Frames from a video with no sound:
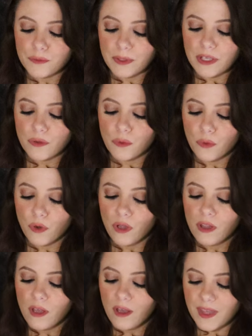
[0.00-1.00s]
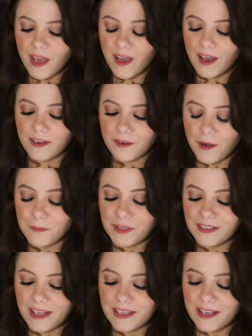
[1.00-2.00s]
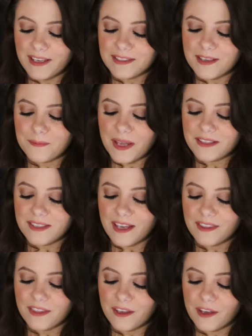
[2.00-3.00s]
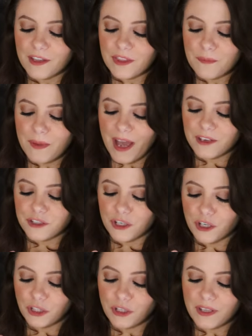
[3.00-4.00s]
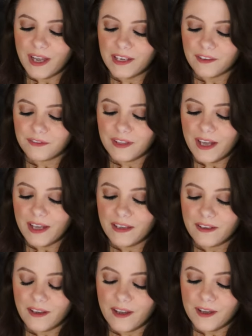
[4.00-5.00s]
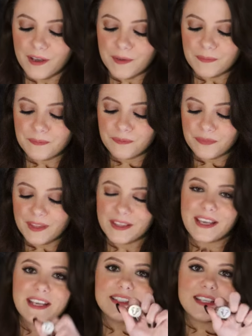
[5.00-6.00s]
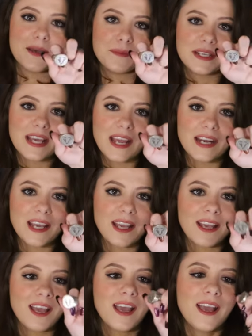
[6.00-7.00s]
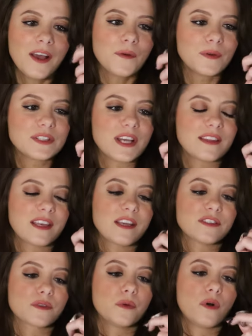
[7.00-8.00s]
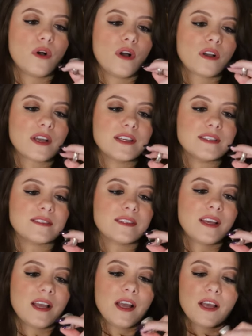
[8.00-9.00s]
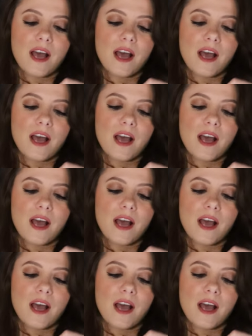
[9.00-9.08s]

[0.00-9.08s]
that's really cool. Yeah, I really like it because it makes, like, the badger look kind of like intimidating, which I think is cool, because